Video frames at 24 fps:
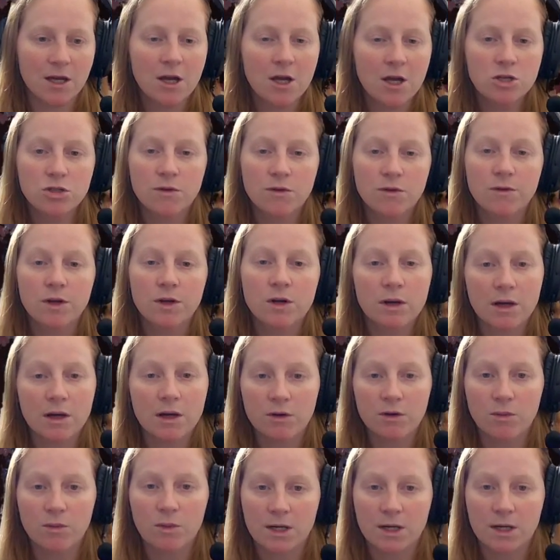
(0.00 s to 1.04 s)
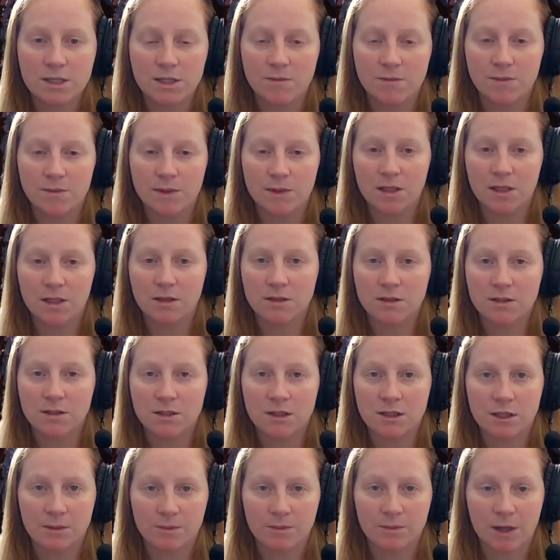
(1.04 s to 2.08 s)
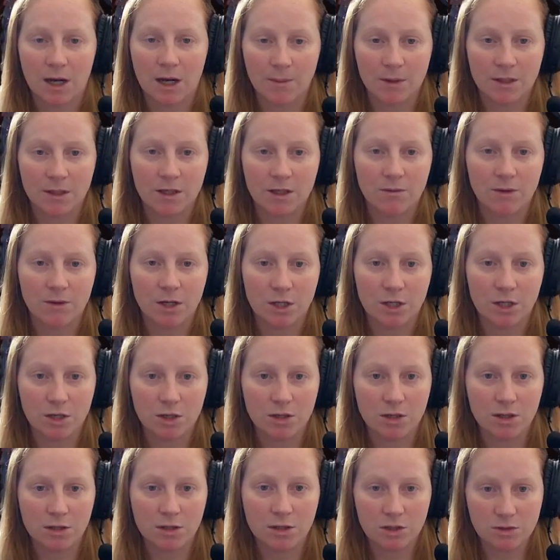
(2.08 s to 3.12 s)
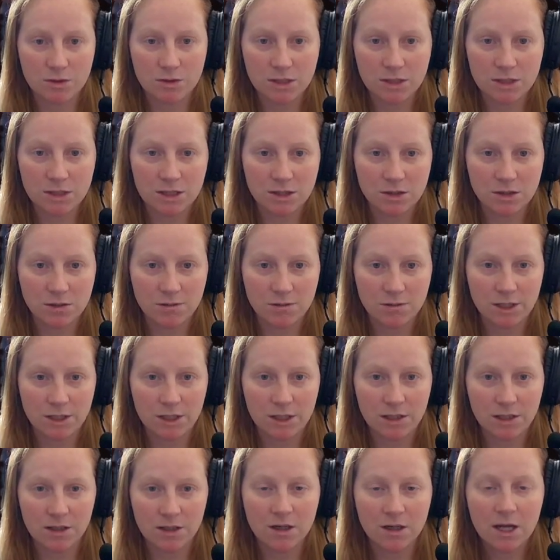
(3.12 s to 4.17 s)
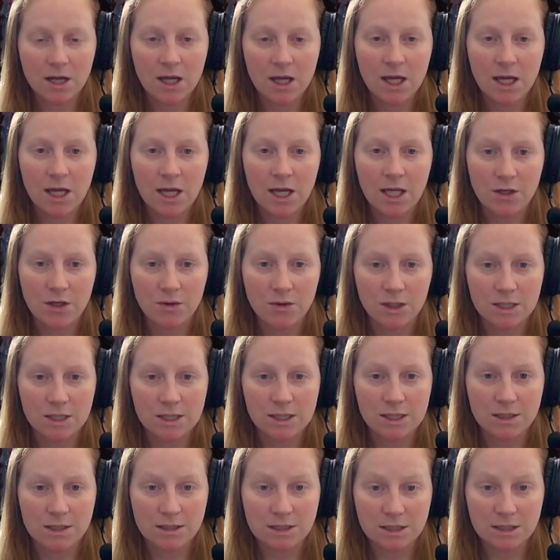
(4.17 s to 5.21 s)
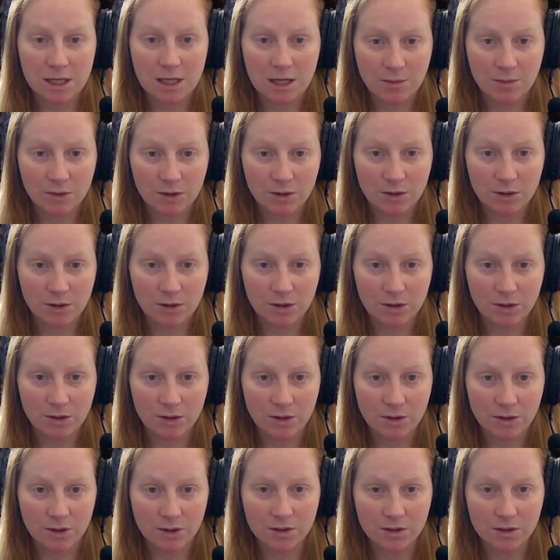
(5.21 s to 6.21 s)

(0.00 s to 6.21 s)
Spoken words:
So if you don't ever want something to like populate, right, you can use this over here and you can disable your